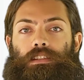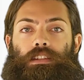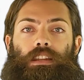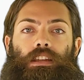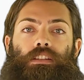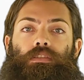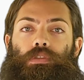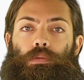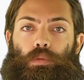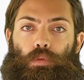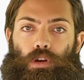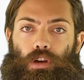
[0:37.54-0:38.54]
disconnected
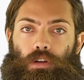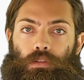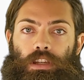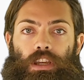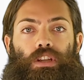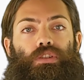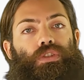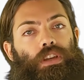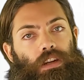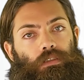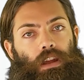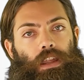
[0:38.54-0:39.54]
from the world,
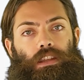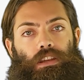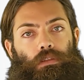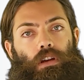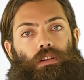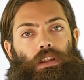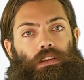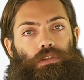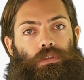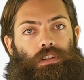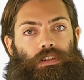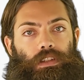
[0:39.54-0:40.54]
generating your own
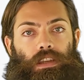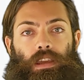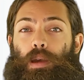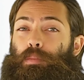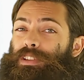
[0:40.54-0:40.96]
electricity,